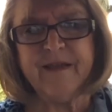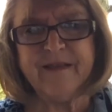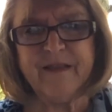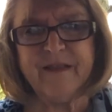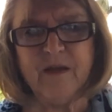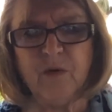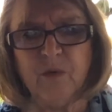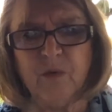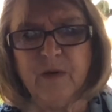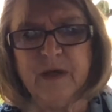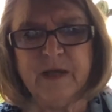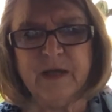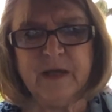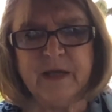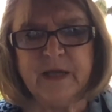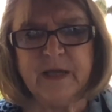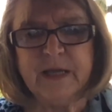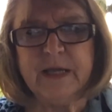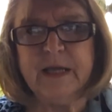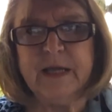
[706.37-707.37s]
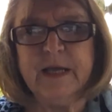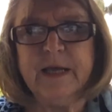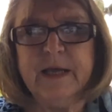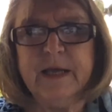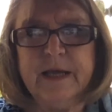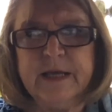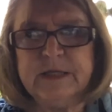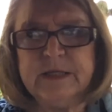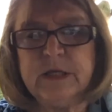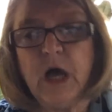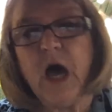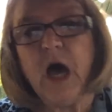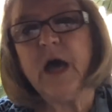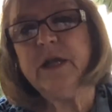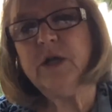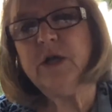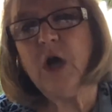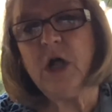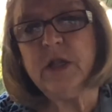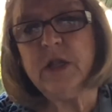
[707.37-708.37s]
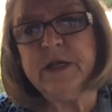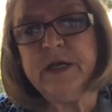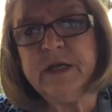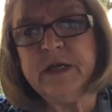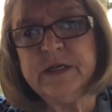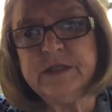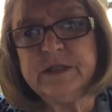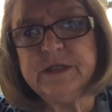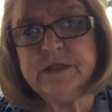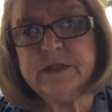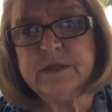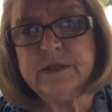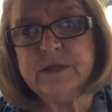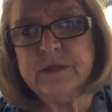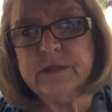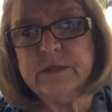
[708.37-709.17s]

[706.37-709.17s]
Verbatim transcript: So, is God calling us